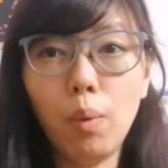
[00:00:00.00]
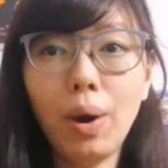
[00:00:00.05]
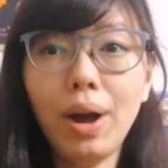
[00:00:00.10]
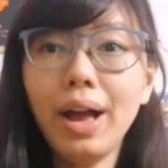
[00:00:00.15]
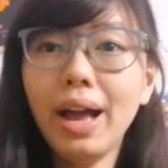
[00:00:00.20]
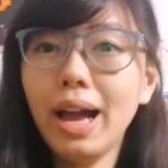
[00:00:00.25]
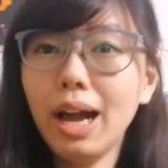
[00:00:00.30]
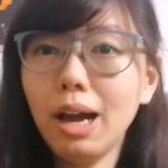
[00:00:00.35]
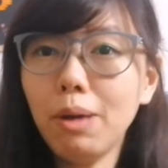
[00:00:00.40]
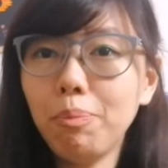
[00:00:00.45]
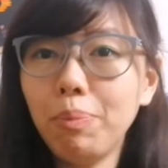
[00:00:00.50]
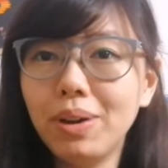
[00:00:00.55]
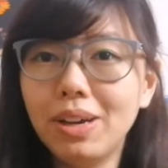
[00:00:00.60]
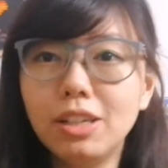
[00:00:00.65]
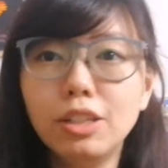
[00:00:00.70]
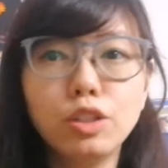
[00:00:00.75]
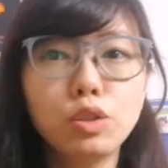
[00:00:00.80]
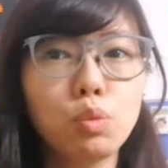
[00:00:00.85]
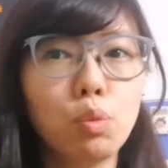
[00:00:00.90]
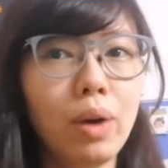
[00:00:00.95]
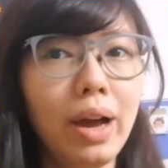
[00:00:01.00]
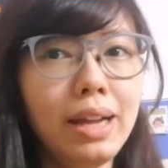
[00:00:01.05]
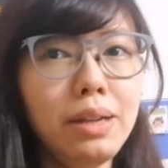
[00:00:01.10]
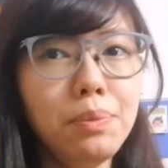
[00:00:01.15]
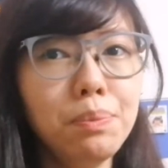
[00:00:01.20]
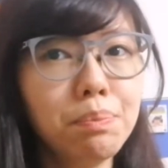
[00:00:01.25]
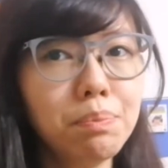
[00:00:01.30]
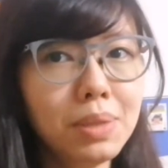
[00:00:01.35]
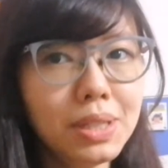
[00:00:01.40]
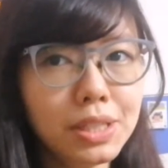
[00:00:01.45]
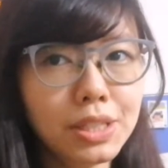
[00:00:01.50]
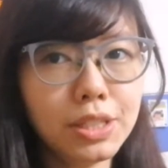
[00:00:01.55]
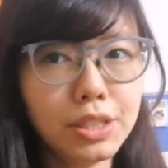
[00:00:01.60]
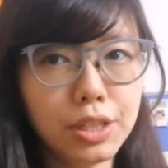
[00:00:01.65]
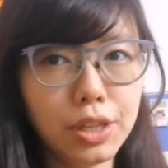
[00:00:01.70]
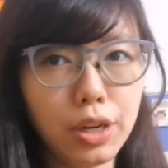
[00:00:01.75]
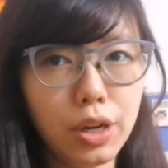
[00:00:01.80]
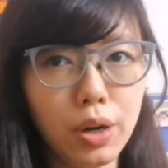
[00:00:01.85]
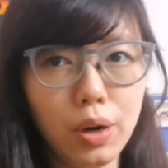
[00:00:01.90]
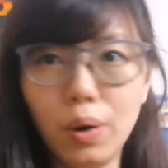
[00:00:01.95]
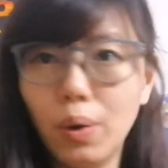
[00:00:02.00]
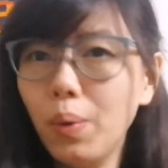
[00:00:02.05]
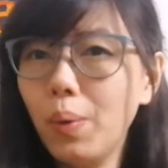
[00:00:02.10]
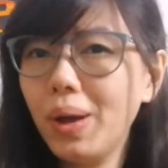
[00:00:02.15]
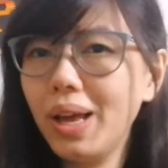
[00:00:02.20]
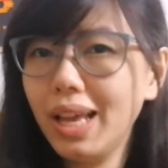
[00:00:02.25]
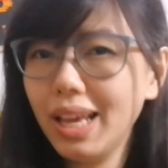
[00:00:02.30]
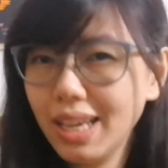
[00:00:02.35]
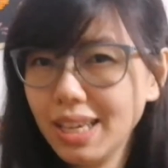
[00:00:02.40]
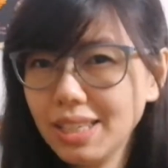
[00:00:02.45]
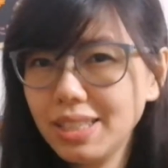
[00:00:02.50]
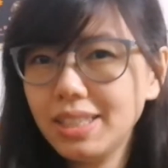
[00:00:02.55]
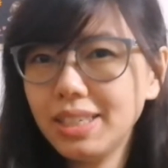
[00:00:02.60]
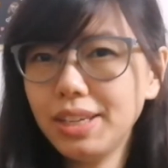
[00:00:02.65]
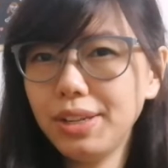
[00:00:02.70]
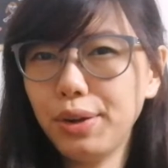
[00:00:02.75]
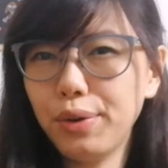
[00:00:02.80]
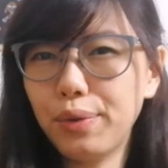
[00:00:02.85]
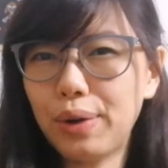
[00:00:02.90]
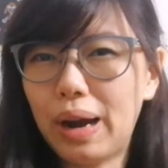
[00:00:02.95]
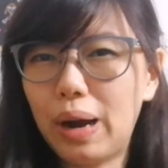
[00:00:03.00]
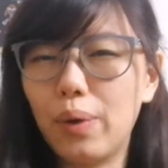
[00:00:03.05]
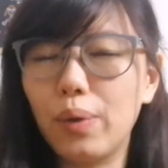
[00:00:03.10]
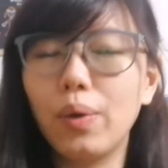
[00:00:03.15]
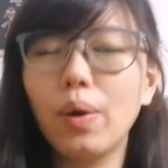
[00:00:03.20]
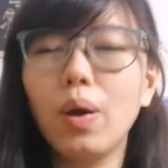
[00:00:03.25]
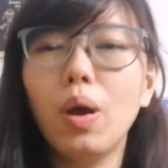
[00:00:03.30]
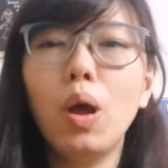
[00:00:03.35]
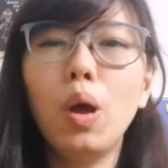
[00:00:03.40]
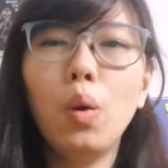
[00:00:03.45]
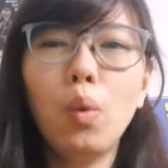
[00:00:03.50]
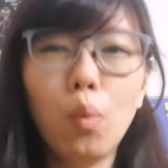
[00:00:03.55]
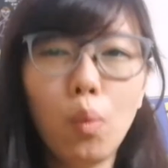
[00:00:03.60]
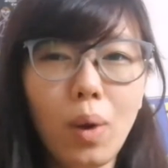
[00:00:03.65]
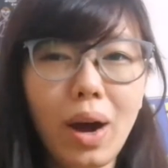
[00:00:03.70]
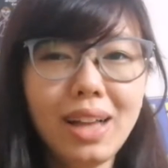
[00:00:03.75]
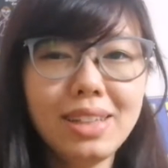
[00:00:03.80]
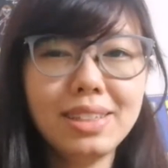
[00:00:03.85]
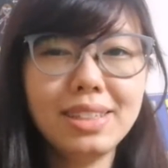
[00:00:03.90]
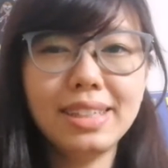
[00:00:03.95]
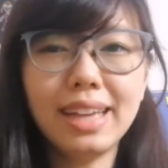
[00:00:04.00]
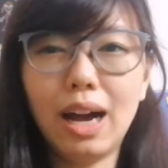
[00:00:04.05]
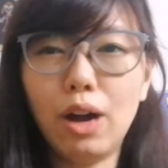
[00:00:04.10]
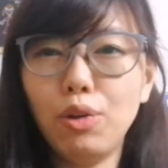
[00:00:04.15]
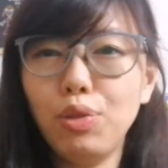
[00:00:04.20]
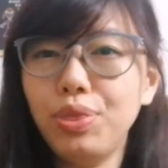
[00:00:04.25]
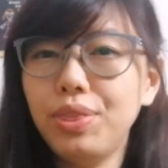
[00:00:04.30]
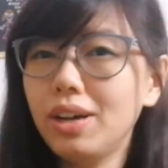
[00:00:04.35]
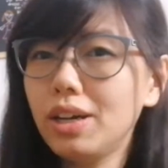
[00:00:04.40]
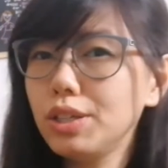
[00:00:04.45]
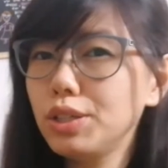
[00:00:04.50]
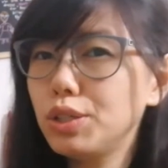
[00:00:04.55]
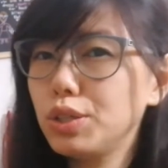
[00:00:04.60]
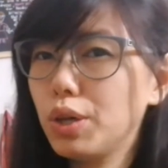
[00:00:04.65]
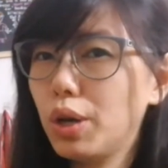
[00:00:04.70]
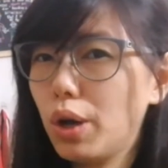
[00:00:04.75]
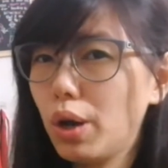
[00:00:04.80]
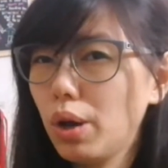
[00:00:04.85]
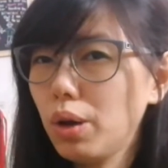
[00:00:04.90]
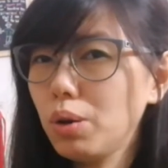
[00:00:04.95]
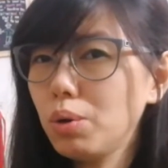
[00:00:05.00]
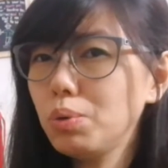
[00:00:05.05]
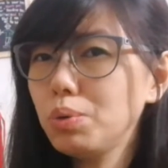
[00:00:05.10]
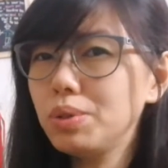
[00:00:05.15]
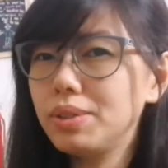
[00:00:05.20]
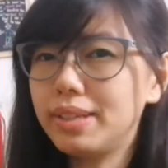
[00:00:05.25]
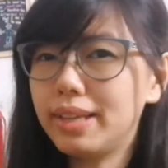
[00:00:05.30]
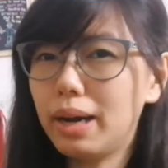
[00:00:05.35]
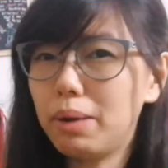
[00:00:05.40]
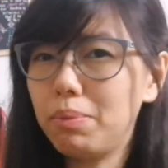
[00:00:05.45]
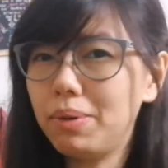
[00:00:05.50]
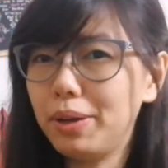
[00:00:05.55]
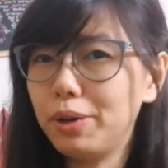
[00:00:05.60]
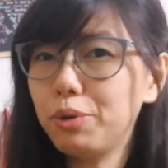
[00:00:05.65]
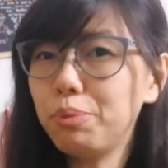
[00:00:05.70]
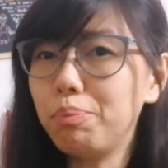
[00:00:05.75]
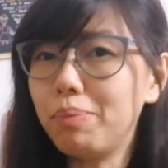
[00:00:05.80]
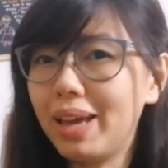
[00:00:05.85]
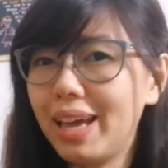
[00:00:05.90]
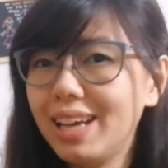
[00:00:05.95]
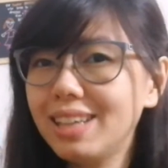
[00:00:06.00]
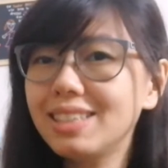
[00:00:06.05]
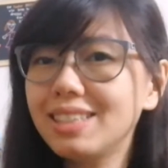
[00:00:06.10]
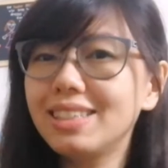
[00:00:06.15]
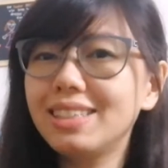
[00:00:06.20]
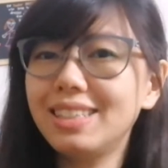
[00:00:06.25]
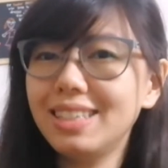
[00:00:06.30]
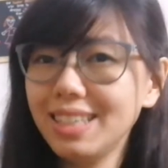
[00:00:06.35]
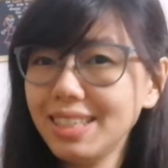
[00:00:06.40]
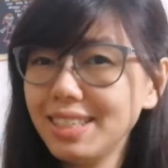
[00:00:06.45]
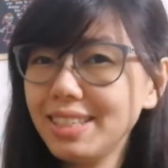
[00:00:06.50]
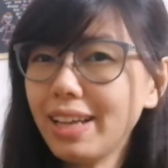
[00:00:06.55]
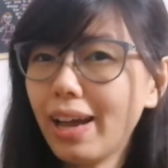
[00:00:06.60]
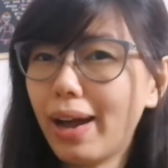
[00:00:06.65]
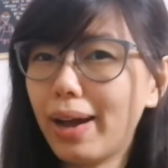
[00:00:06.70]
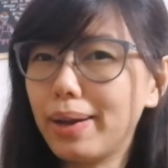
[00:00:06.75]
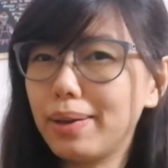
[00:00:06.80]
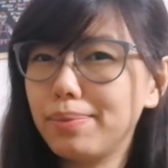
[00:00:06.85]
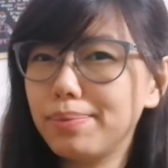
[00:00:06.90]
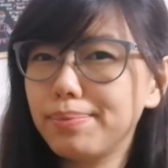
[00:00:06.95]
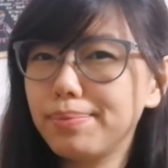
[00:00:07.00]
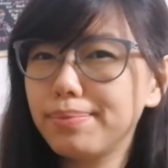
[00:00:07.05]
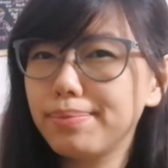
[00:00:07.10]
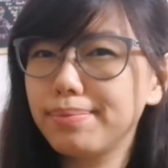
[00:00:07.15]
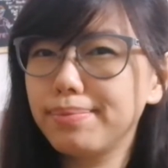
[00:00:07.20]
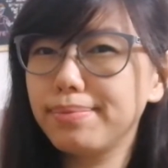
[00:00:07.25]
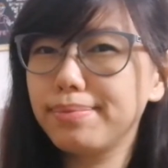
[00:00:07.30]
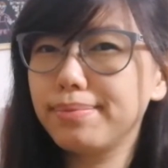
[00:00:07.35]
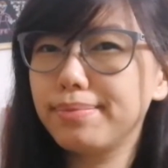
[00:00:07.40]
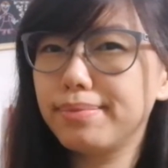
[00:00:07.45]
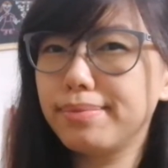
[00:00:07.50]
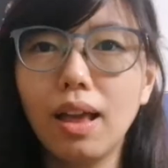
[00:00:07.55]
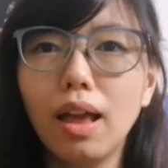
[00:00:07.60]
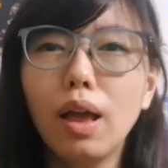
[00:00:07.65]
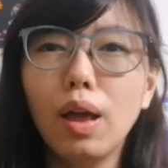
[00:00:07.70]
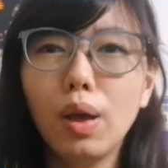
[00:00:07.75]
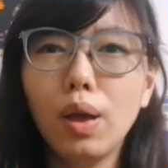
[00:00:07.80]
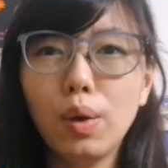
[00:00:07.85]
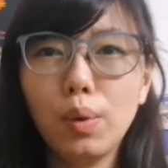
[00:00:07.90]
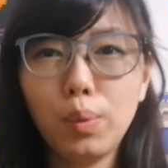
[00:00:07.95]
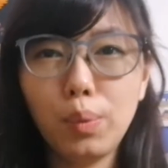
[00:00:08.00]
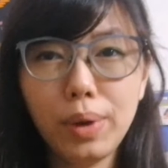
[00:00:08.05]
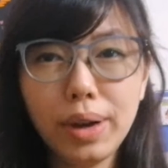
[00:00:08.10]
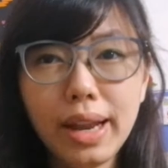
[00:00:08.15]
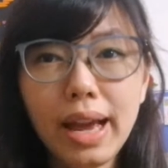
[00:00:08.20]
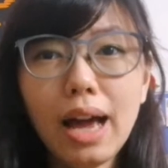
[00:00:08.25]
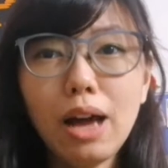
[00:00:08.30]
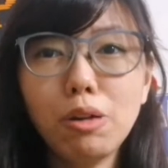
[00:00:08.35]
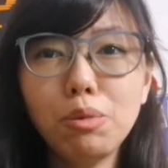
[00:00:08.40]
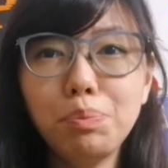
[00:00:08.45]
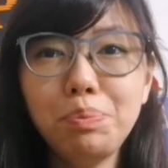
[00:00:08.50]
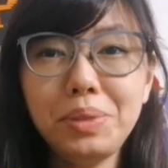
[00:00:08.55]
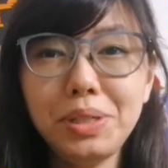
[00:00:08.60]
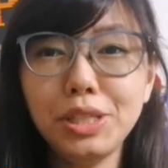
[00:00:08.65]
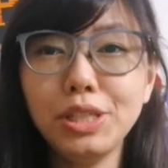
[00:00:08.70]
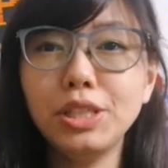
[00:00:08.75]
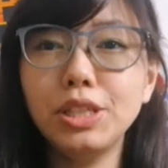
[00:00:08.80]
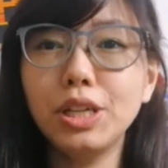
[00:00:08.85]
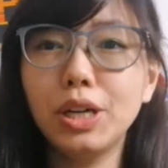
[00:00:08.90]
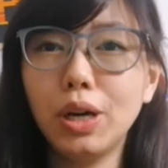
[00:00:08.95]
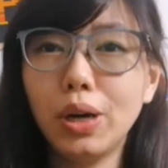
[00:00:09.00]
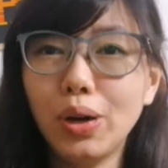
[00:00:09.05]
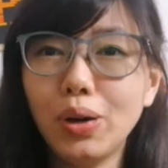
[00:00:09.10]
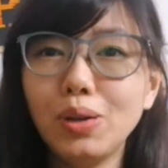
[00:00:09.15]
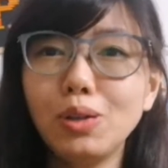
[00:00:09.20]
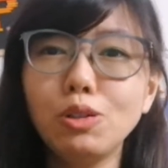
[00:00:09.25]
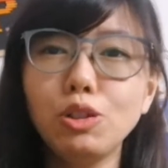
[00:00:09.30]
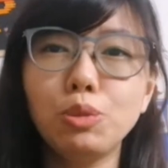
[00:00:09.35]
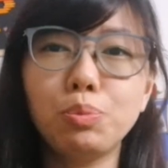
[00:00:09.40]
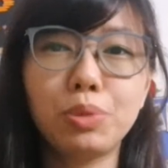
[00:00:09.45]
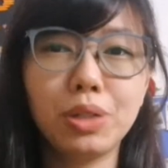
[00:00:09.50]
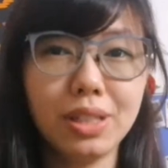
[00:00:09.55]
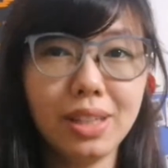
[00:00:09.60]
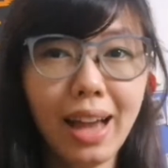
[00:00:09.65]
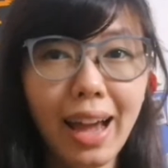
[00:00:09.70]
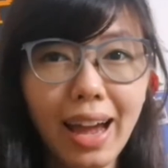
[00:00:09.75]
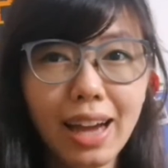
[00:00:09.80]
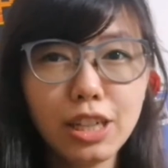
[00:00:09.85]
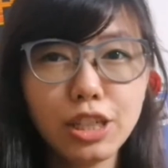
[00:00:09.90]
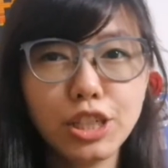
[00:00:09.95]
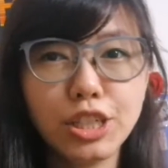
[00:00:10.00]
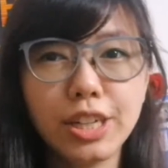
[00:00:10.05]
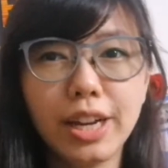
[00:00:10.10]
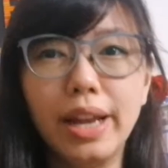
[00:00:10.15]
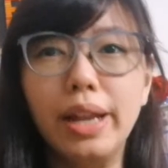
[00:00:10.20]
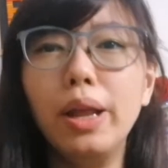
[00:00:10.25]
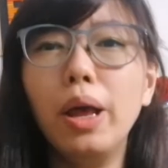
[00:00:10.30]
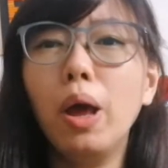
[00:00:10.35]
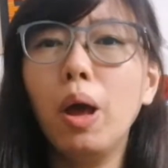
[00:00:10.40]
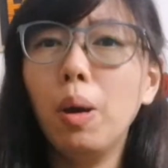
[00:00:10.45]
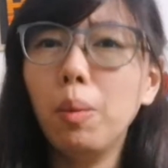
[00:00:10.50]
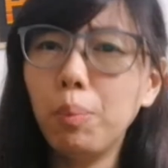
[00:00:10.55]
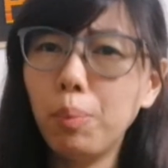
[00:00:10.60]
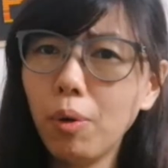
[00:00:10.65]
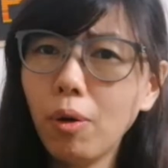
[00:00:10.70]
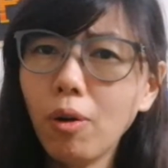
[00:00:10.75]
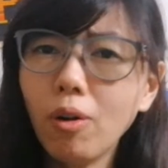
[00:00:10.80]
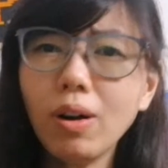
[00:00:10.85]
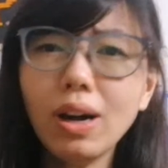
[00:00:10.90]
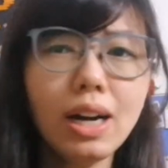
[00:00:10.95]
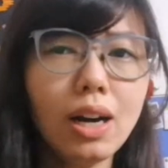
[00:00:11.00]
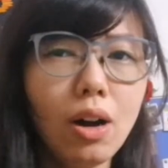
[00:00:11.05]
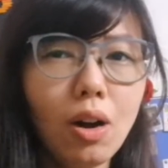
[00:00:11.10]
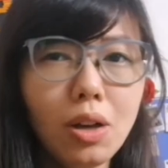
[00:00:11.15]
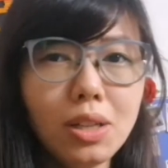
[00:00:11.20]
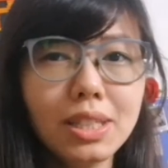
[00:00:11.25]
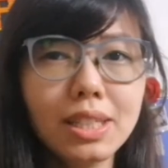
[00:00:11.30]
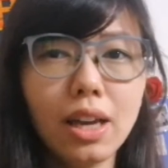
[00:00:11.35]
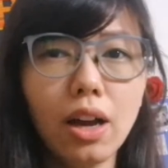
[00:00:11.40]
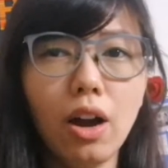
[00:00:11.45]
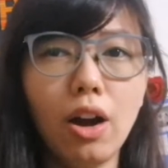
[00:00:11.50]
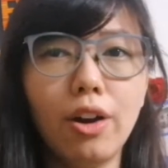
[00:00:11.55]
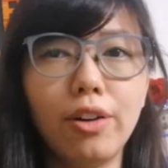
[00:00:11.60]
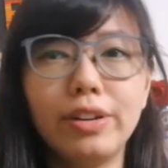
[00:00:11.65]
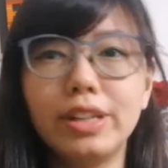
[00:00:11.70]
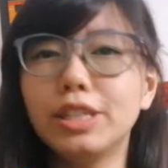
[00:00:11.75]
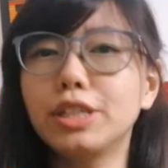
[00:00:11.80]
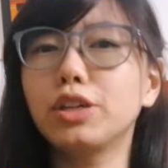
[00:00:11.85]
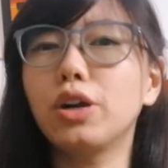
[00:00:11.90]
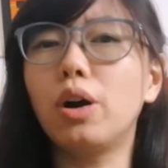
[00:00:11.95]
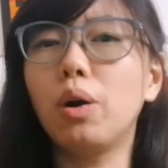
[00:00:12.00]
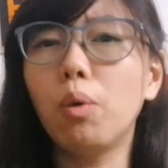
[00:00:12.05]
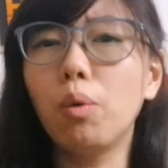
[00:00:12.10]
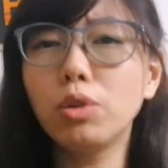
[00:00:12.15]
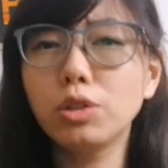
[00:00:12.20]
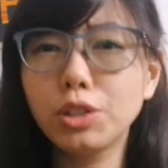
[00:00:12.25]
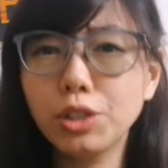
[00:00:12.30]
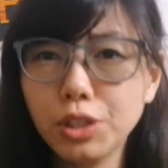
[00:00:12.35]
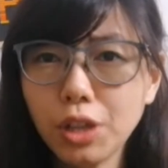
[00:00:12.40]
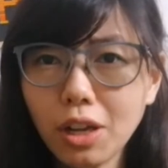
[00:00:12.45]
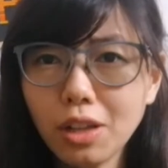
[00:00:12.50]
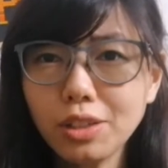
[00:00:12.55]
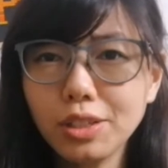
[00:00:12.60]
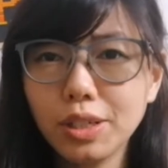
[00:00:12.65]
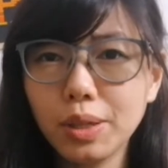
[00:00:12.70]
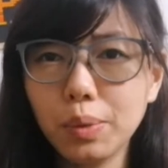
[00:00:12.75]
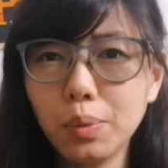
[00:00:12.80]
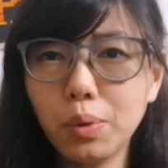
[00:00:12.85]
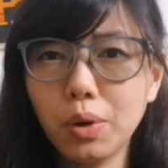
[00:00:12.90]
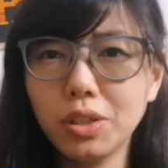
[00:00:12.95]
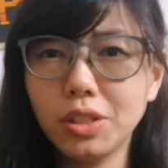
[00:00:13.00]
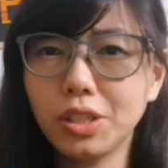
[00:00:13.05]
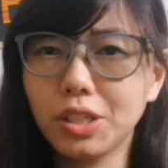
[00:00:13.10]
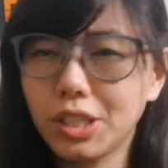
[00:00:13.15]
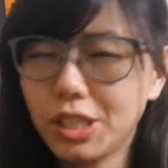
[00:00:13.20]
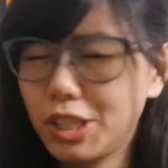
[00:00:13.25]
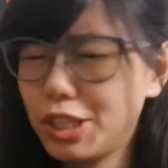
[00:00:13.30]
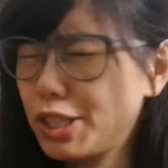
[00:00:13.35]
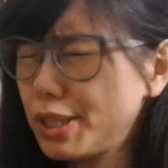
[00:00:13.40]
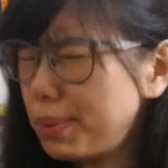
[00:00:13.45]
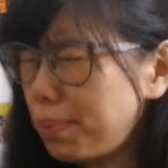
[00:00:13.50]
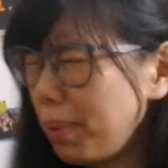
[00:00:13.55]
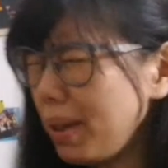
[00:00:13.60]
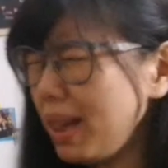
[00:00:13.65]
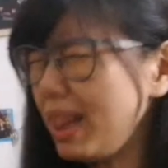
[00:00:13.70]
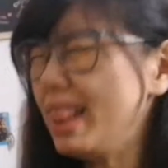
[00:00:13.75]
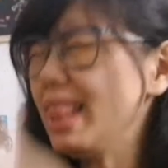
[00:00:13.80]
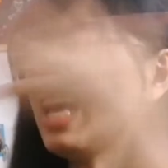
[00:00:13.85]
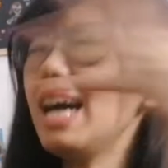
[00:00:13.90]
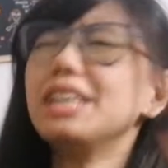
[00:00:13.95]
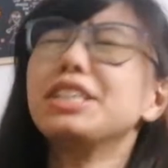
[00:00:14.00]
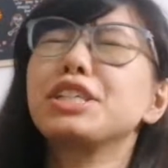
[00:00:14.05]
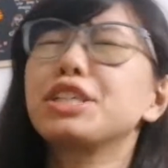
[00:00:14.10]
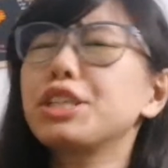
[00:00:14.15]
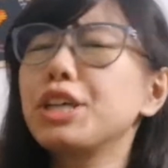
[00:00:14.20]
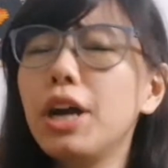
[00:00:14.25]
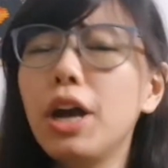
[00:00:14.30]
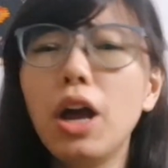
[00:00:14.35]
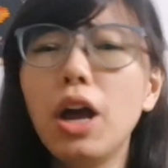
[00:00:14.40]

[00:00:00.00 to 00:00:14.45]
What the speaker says: what happens when Mr. O isn't around? What sound does OW make this time? Without Mr. O's protection, poor Oscar Orange got salty water splashed